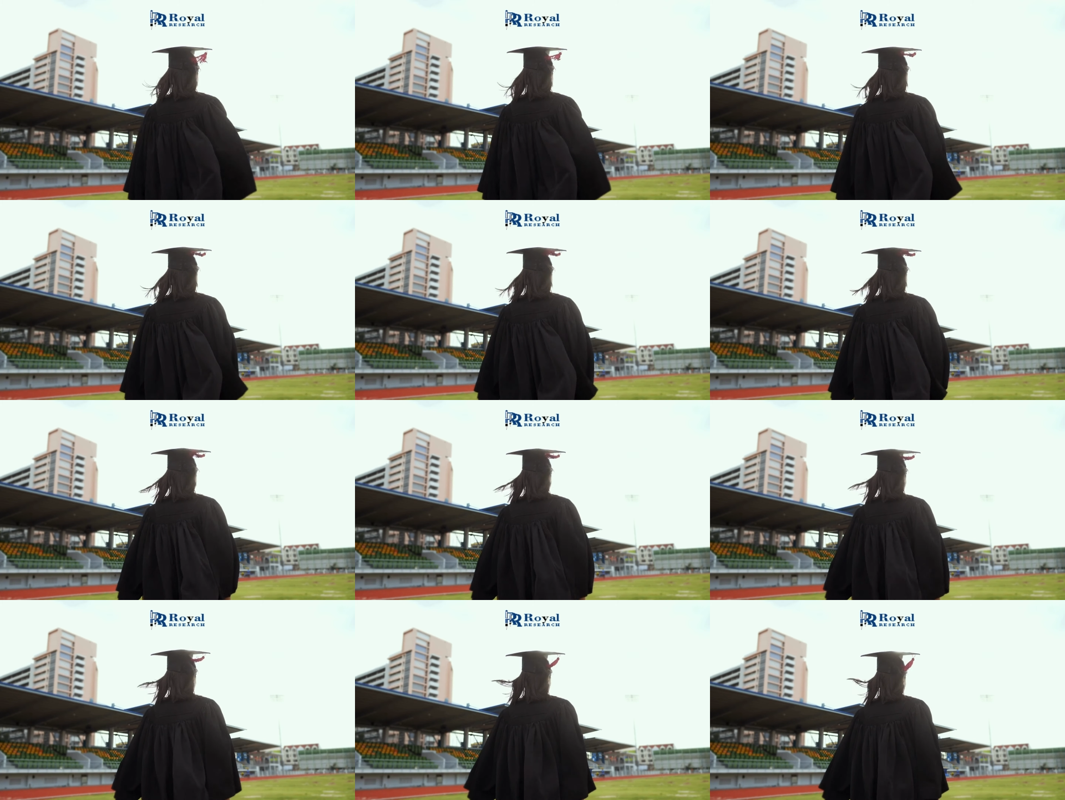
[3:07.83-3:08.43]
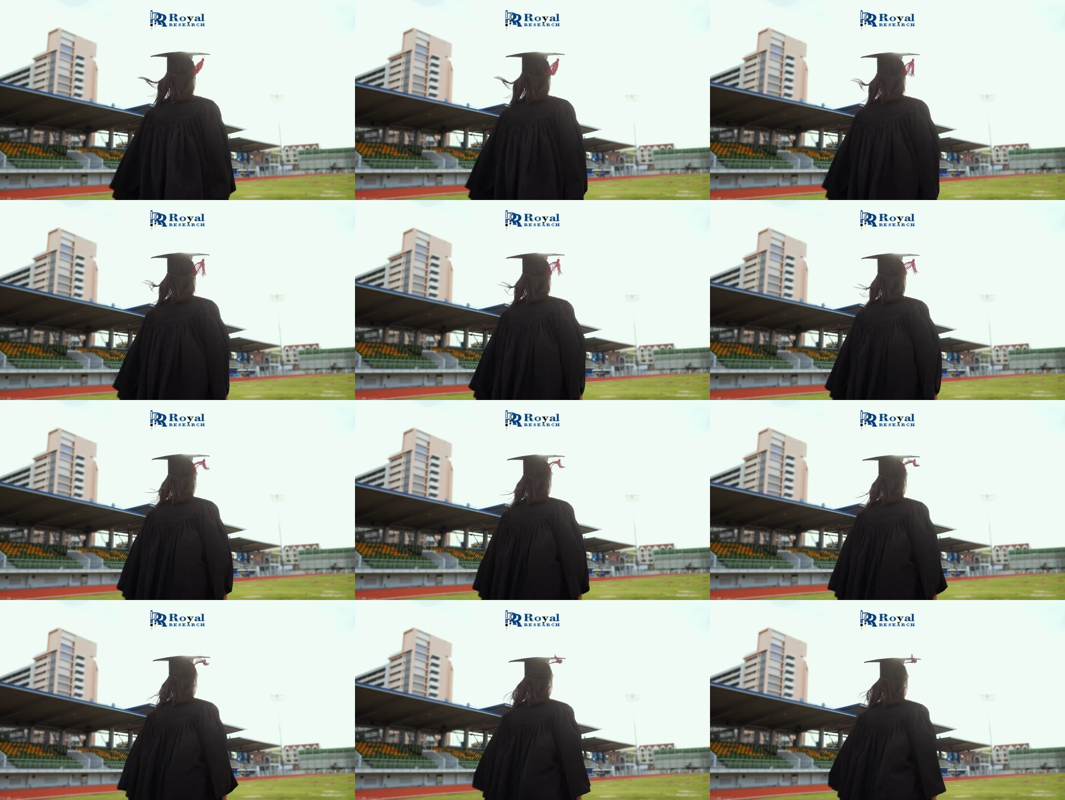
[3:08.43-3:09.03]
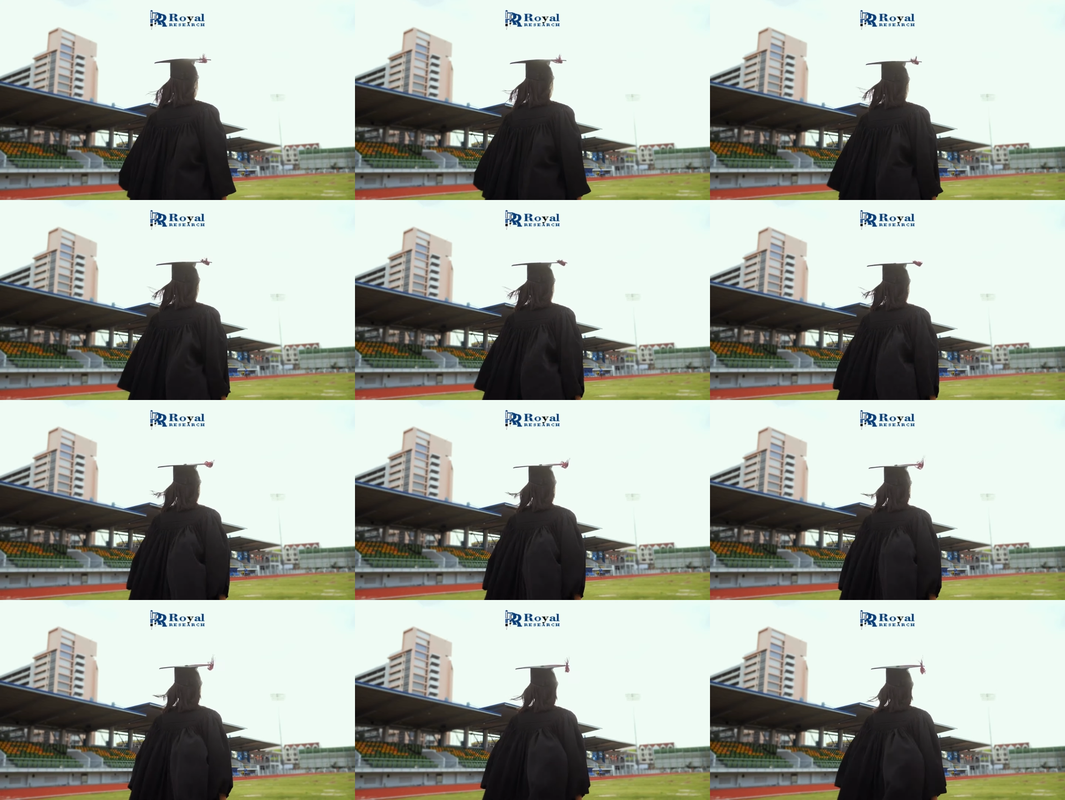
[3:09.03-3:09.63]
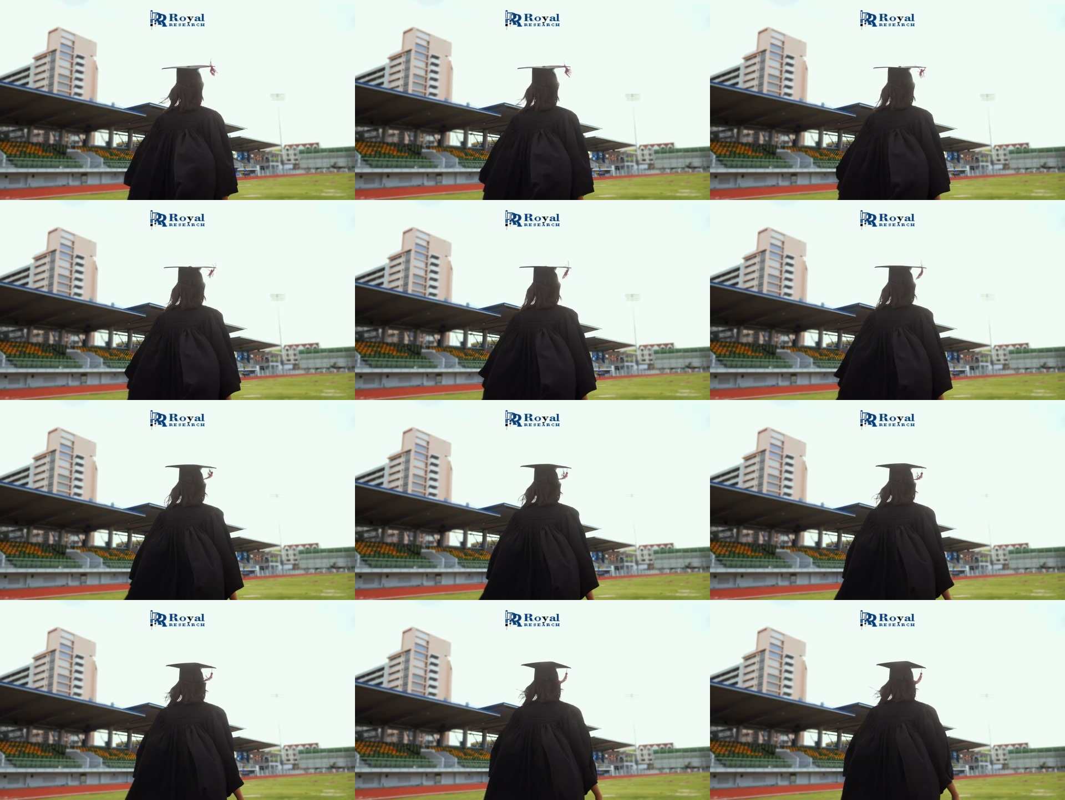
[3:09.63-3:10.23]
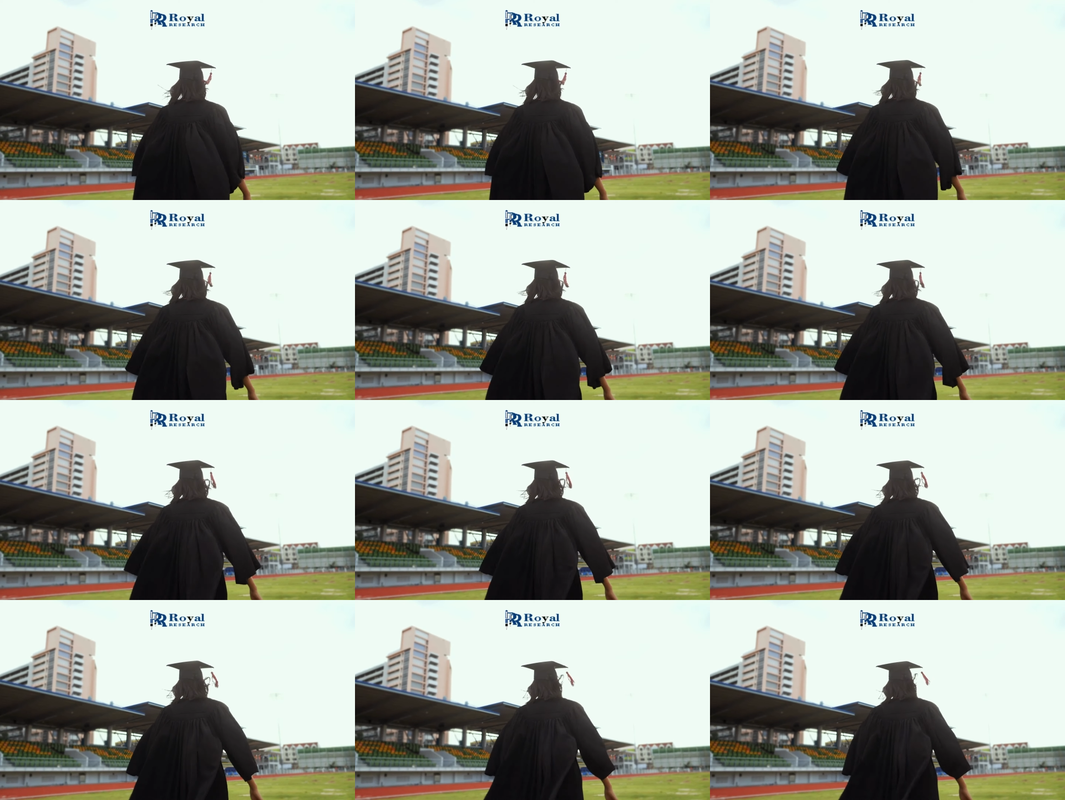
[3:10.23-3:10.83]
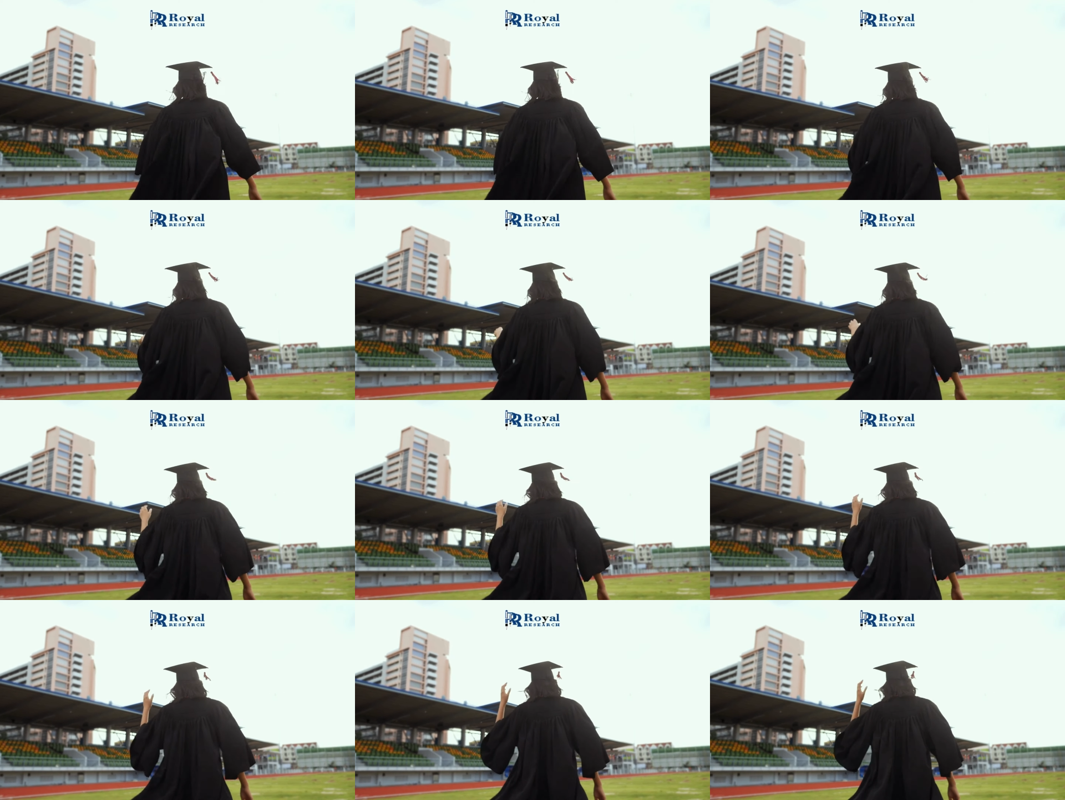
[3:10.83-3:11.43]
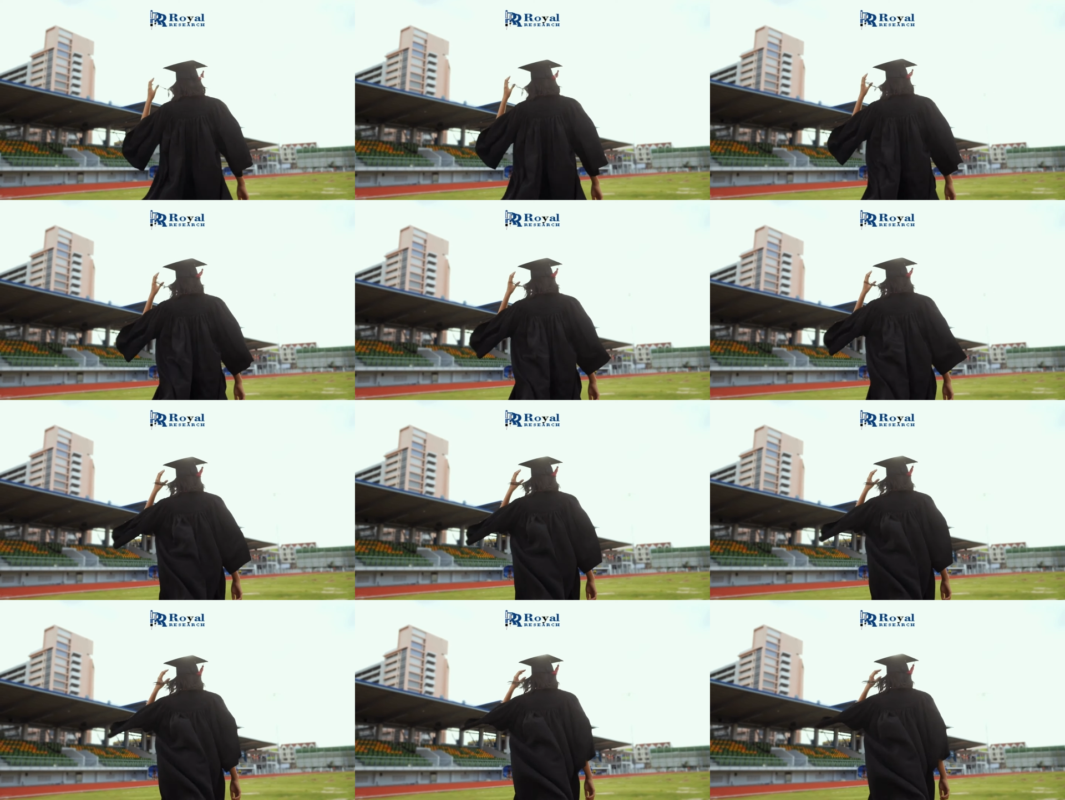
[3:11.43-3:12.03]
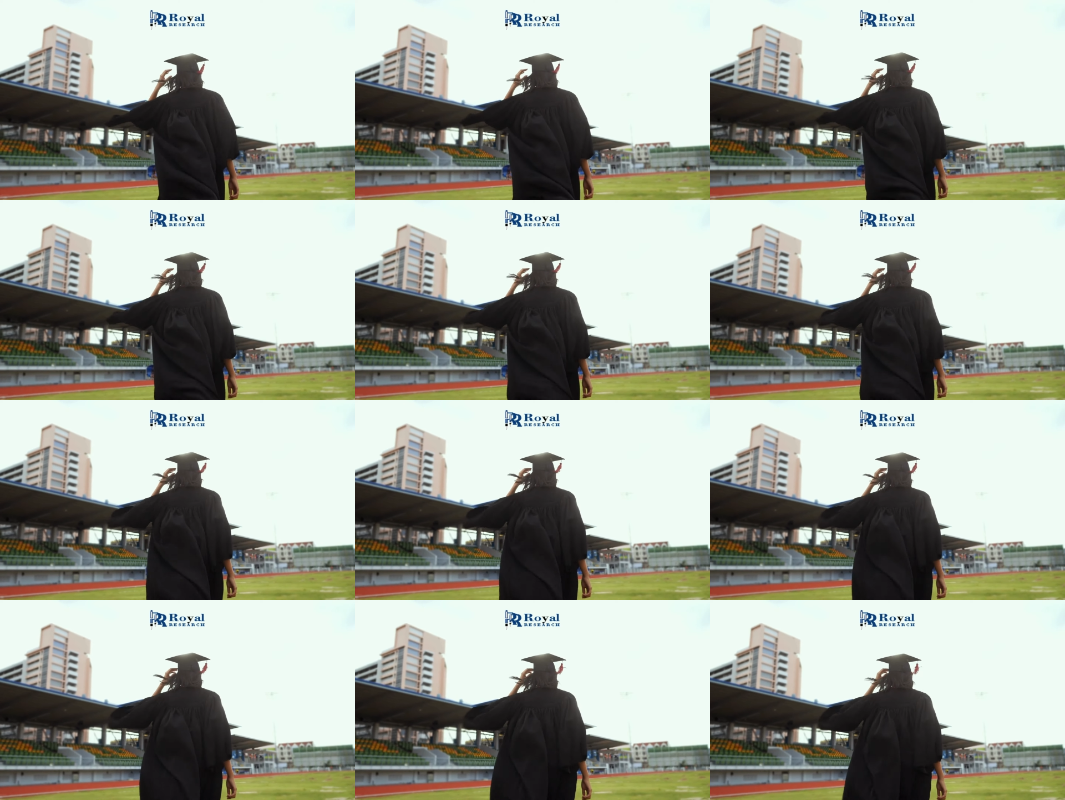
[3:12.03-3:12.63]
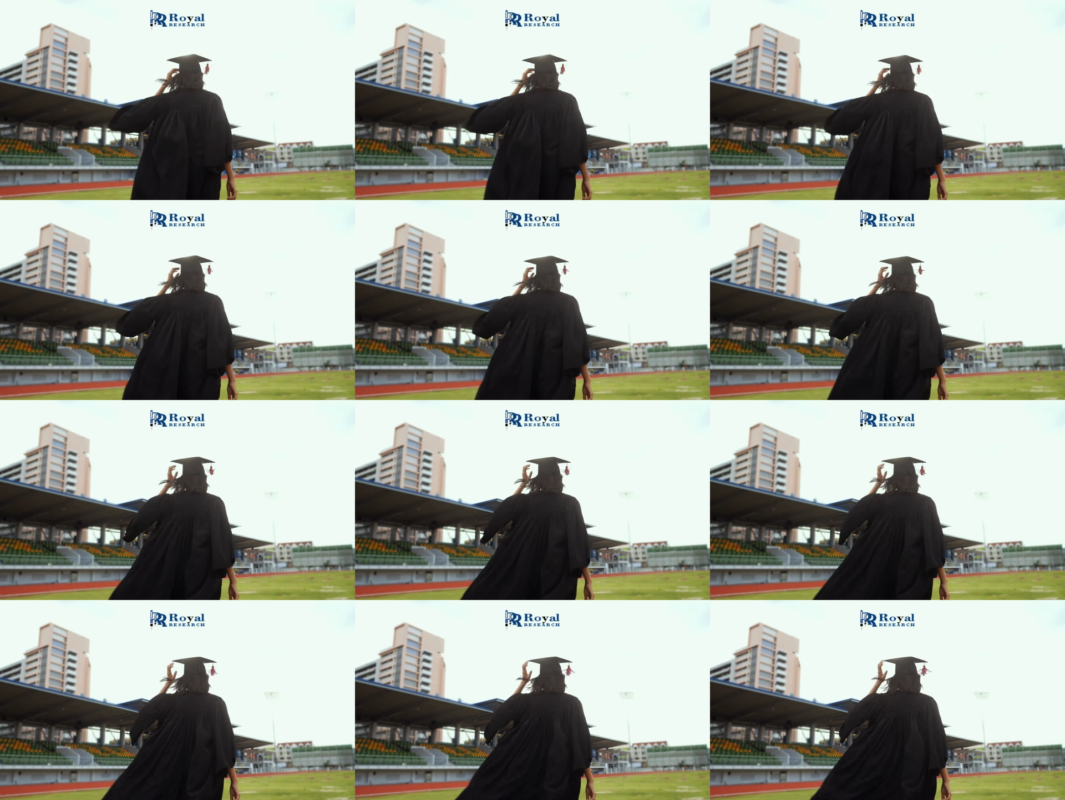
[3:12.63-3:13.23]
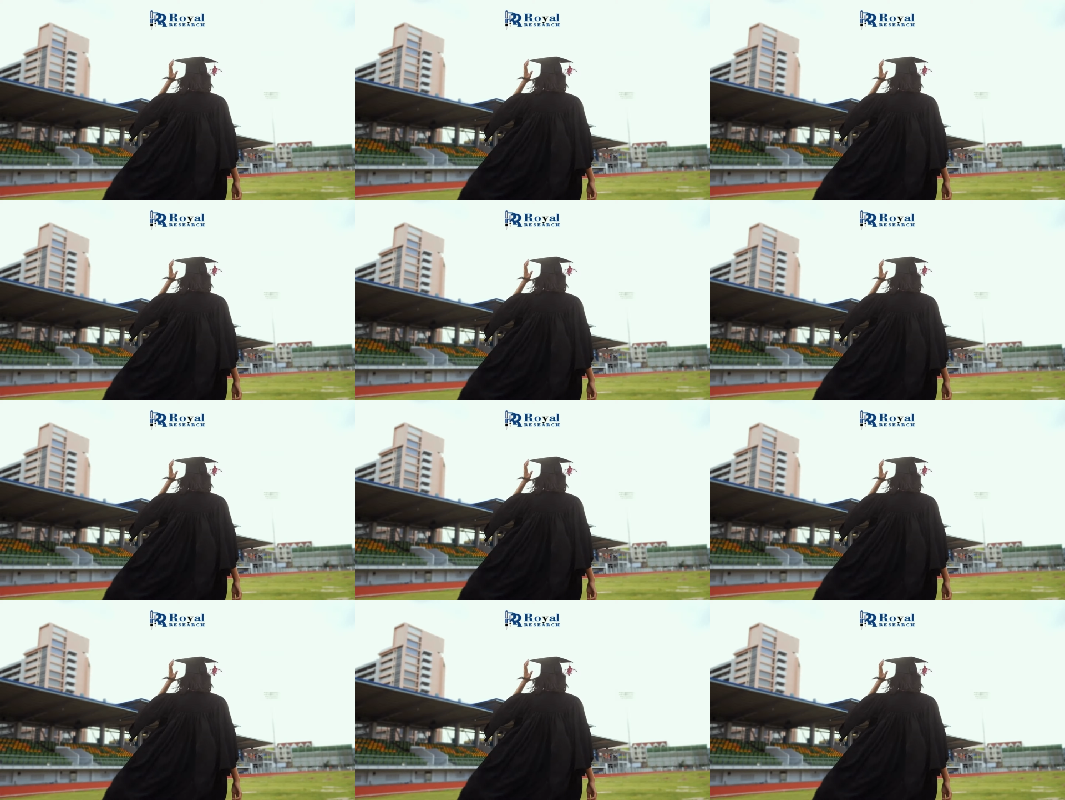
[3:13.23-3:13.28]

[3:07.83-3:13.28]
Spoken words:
Nobody's mouth can be seen.